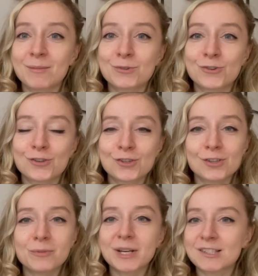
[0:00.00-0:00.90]
I'm a
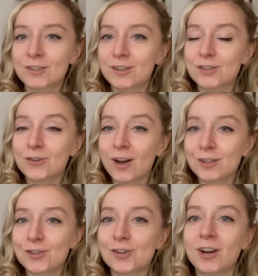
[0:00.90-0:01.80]
traditional Western
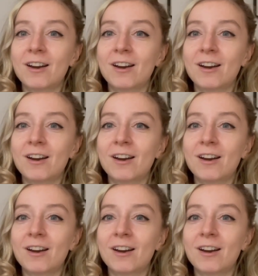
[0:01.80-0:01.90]
astrologer.